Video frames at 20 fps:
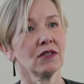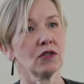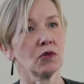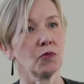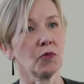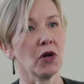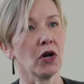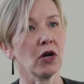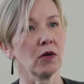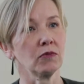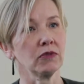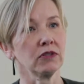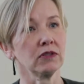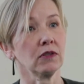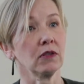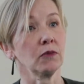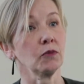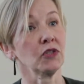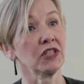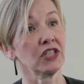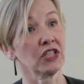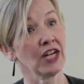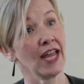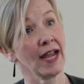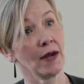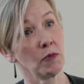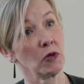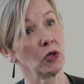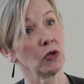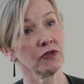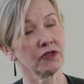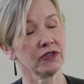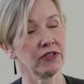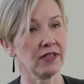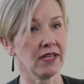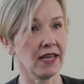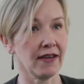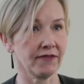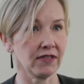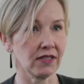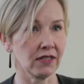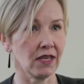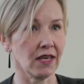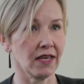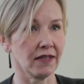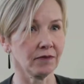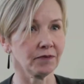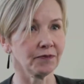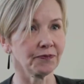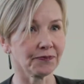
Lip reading: department, and which now belongs to the FCA.